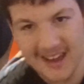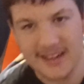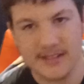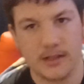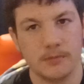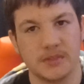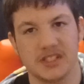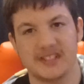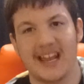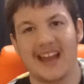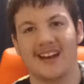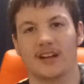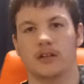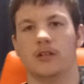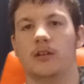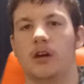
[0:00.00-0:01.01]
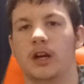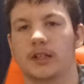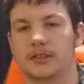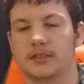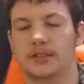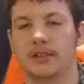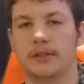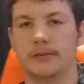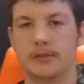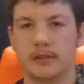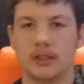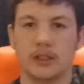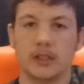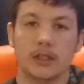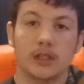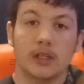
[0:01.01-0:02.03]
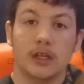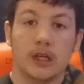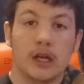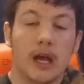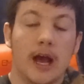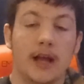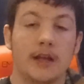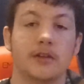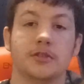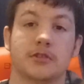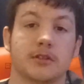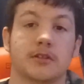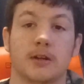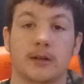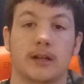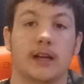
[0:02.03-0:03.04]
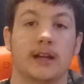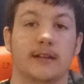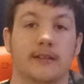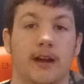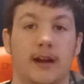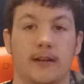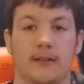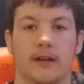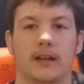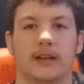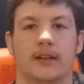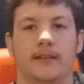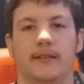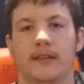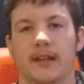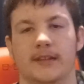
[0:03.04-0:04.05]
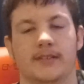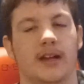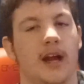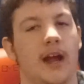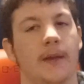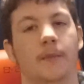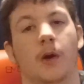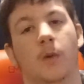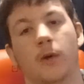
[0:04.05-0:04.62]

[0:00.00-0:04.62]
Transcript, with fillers: It's almost ten o'clock, so I usually start getting tired around this time.